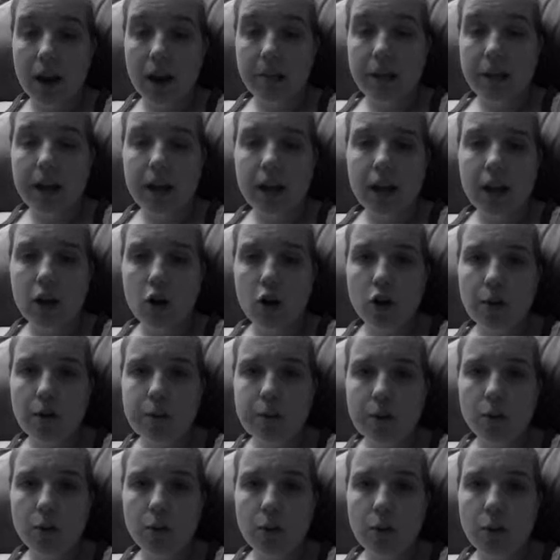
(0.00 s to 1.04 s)
I mean, he had already
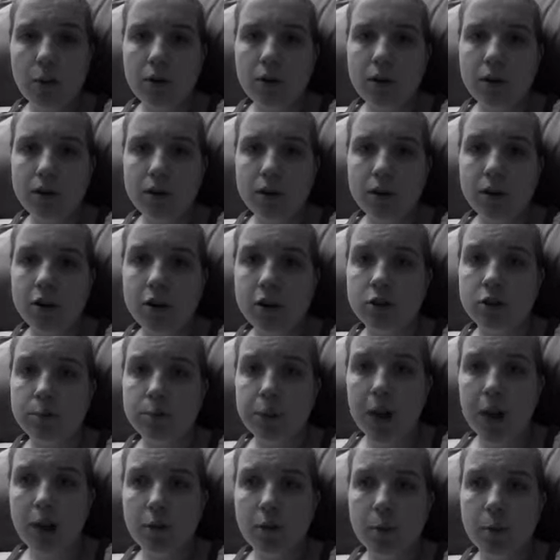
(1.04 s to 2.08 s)
been reported to the news,
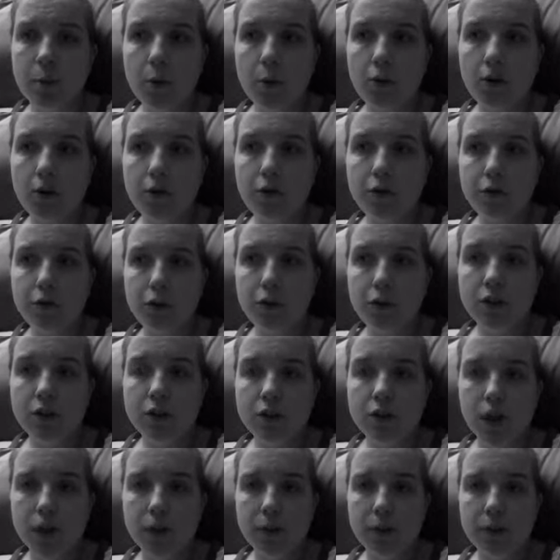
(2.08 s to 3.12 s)
but I reported further
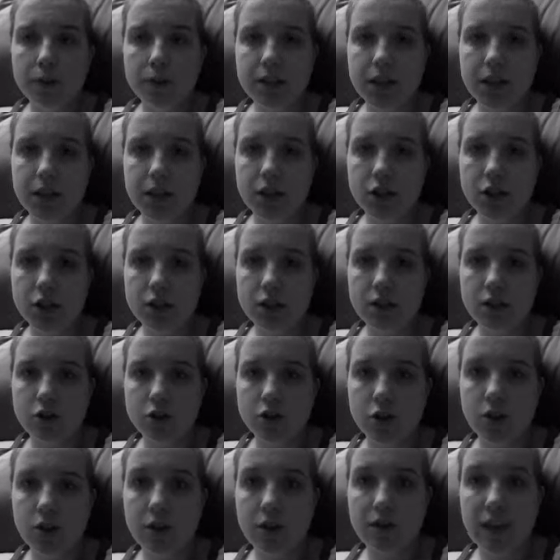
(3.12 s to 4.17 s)
documentation
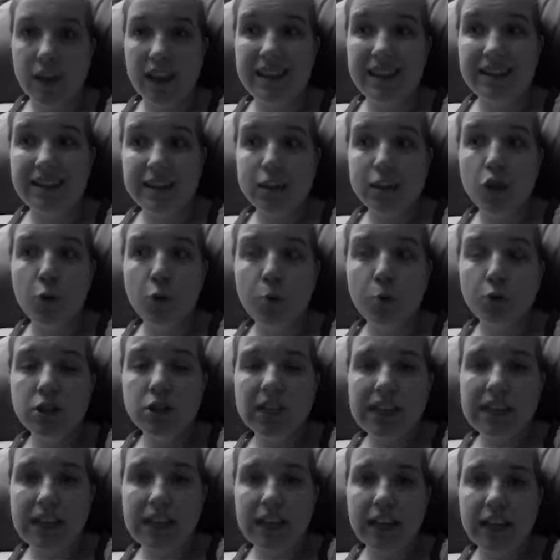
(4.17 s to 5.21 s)
showing that he's still
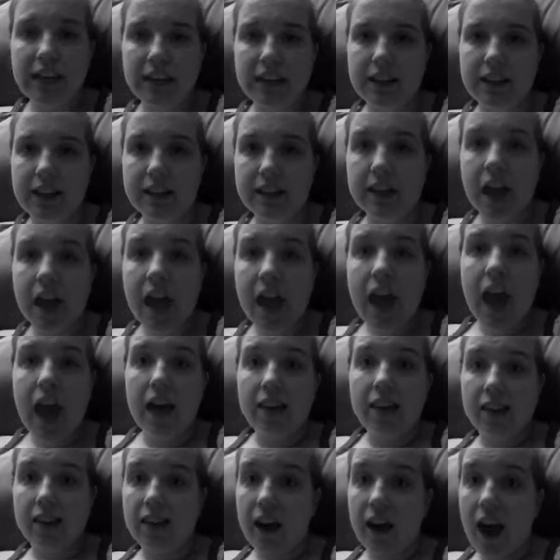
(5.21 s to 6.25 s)
proceeding in this
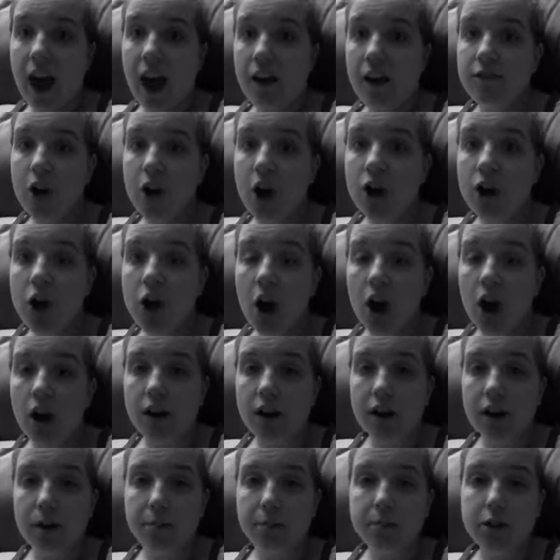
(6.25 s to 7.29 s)
and that they have not
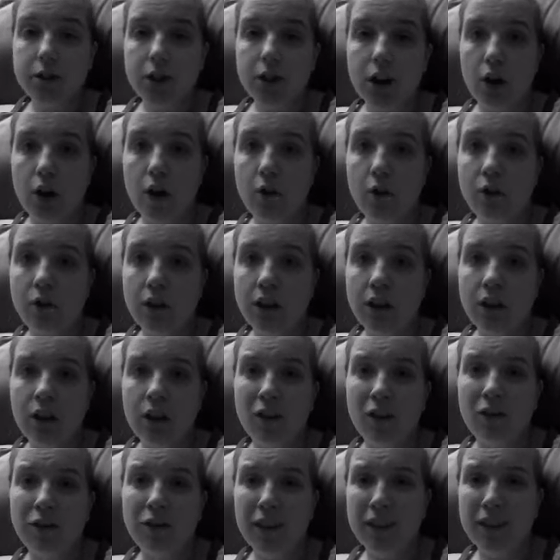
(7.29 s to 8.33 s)
caught him. So hopefully they
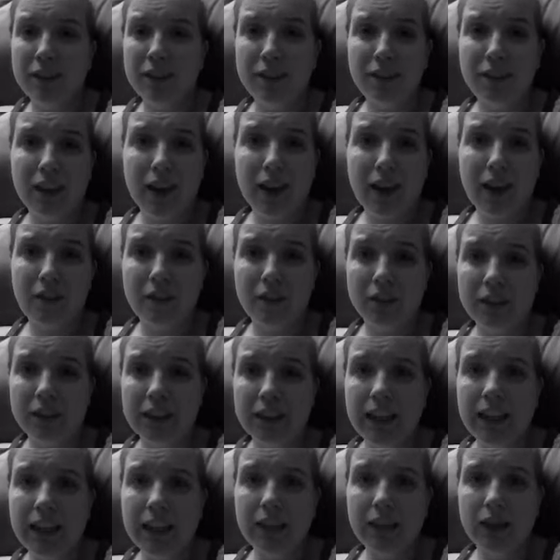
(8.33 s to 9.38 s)
don't think that they have a
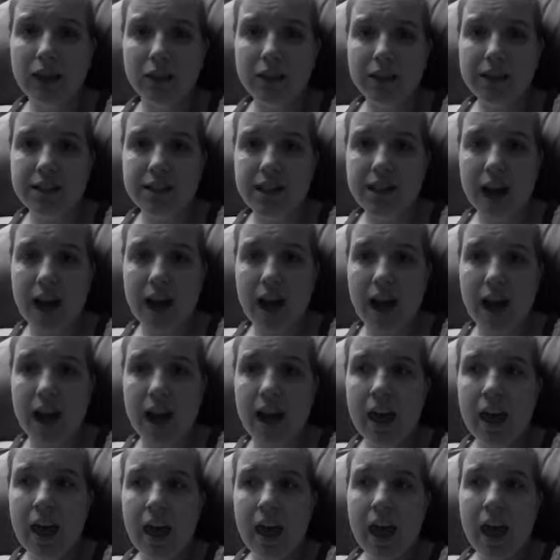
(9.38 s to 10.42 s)
lead on this guy
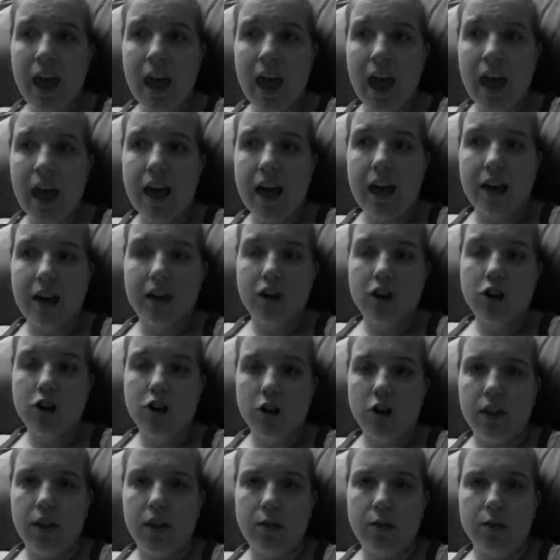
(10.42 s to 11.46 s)
and, you
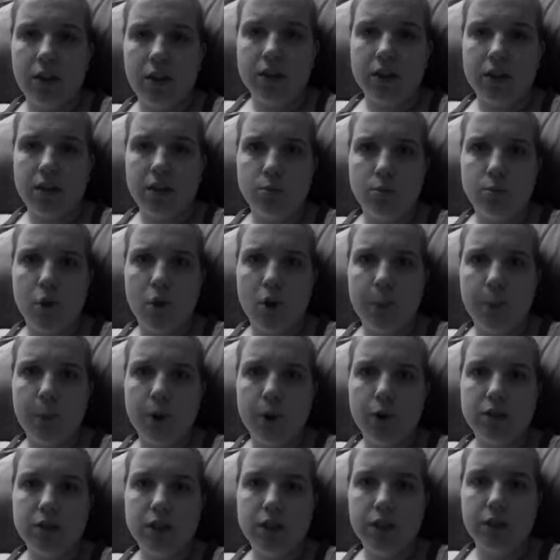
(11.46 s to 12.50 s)
know, they arrest the wrong
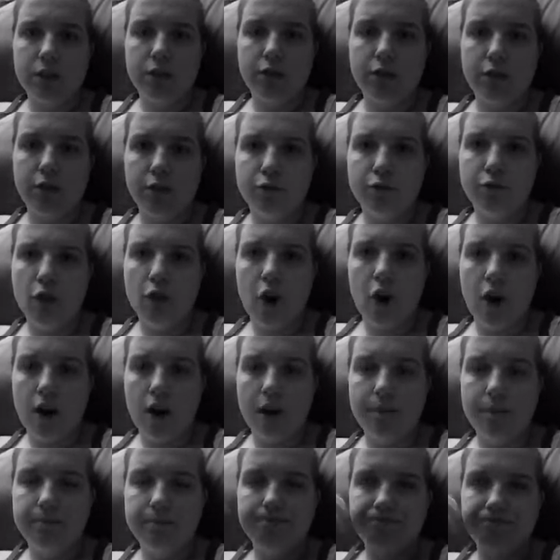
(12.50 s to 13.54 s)
person for
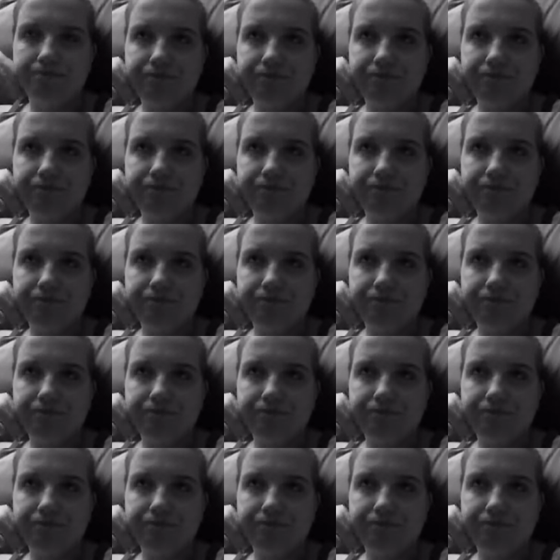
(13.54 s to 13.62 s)
fraud.